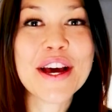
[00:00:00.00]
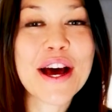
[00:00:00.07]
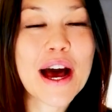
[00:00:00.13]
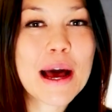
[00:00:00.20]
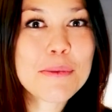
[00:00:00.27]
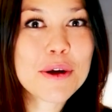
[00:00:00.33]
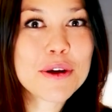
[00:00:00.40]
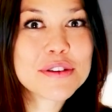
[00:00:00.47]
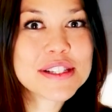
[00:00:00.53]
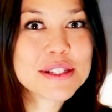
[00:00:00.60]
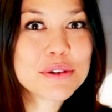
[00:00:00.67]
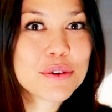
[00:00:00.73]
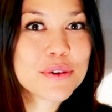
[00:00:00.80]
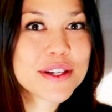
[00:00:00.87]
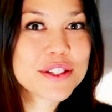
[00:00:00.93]
I'm also
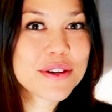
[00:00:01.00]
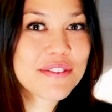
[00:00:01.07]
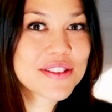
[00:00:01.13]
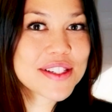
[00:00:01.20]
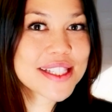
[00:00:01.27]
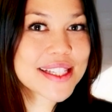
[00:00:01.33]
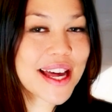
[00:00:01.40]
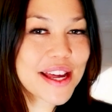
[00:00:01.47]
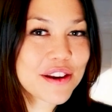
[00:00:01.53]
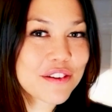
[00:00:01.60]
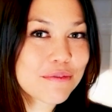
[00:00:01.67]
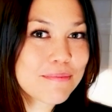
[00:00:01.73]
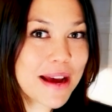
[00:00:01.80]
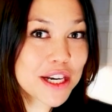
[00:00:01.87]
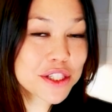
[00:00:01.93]
going to have a side of
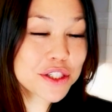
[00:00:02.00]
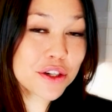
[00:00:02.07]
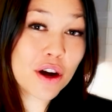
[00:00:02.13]
mashed